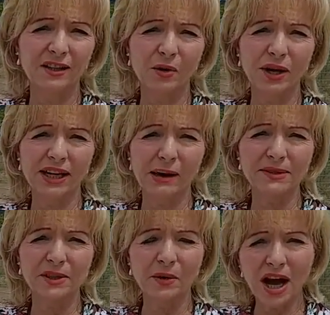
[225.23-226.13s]
going
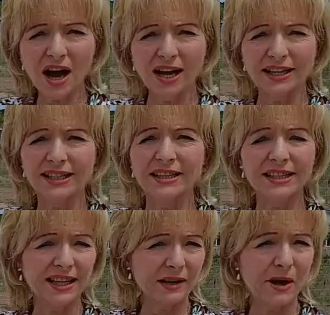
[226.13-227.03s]
up so high
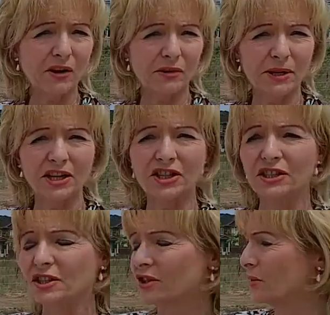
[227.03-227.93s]
since the
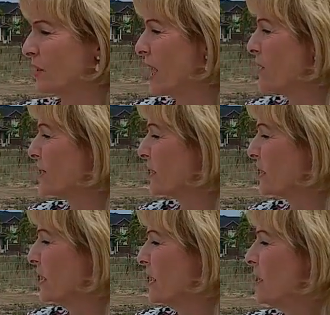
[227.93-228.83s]
amalgamation in 2000.